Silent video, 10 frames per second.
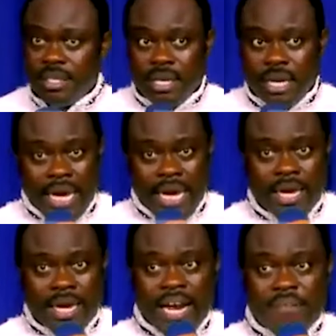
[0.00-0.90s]
Eh?
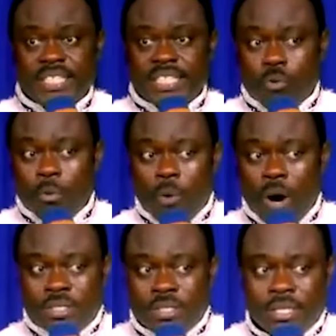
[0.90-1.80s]
Everything will be what?
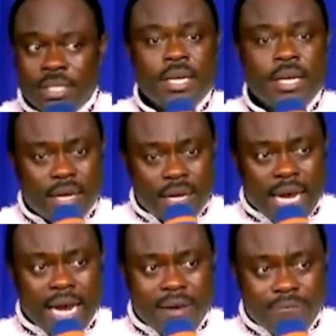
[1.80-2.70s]

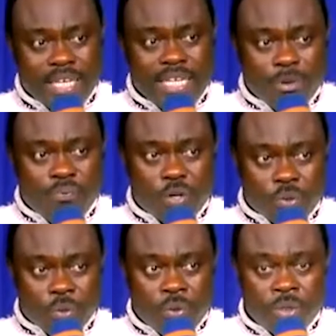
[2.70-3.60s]
Available for
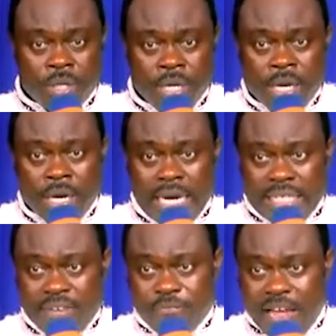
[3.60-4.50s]
you. And
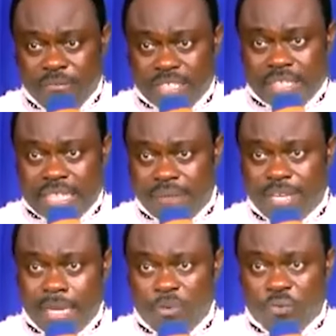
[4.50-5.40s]
if everything is
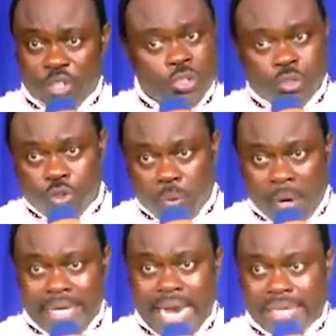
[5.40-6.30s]
available for you, you will
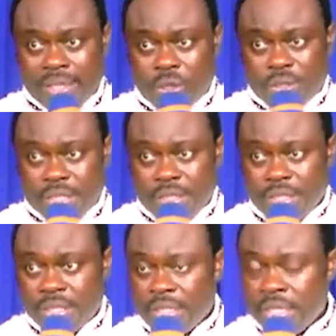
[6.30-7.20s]
lack nothing.
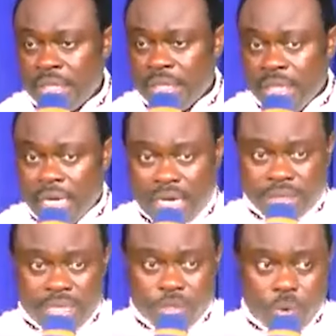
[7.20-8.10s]
I say,
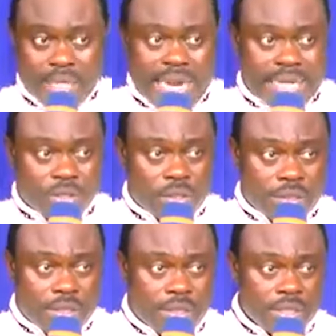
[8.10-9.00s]
you will lack
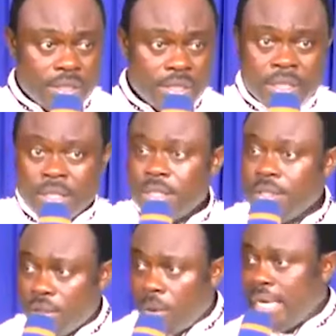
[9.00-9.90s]
nothing.
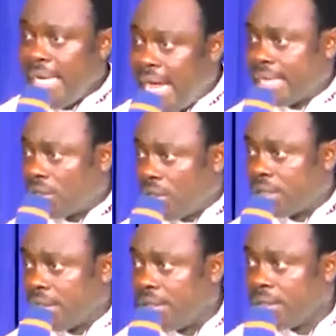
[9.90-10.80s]
You will lack
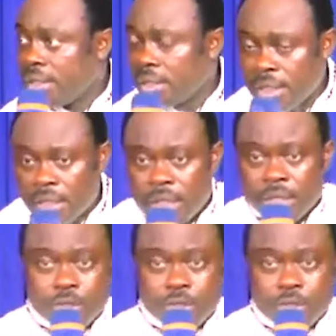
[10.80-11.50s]
nothing. You